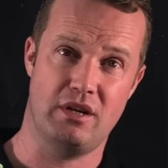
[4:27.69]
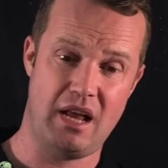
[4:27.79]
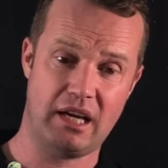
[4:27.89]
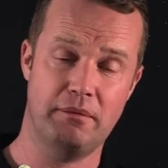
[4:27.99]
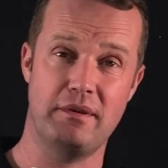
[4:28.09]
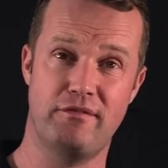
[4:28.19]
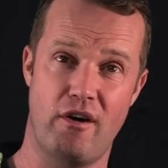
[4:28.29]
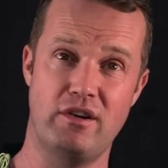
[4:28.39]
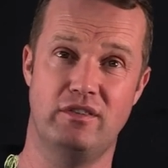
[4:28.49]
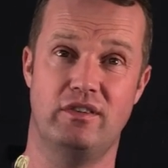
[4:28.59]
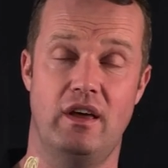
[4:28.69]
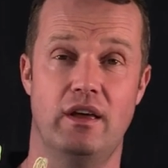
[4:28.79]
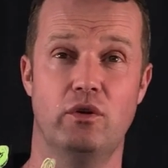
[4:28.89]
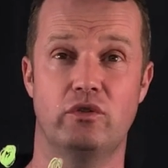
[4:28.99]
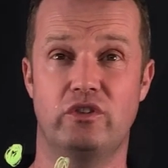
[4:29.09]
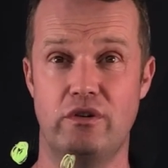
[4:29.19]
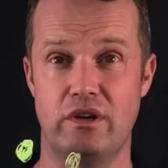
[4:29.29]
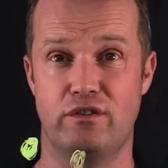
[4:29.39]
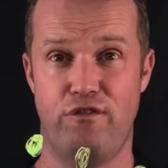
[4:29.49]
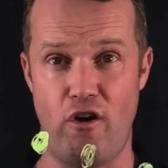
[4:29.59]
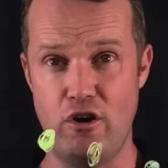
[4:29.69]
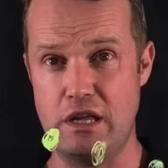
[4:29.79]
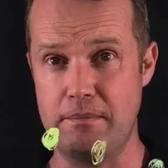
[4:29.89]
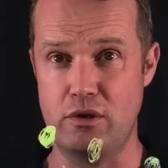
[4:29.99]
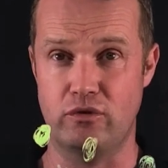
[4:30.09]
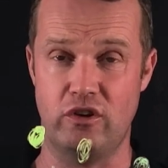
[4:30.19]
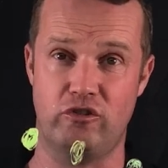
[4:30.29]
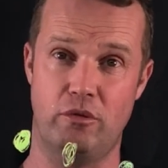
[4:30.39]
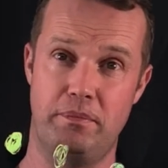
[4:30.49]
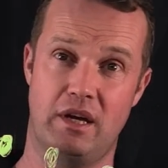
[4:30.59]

and that can be very serious for the immune system,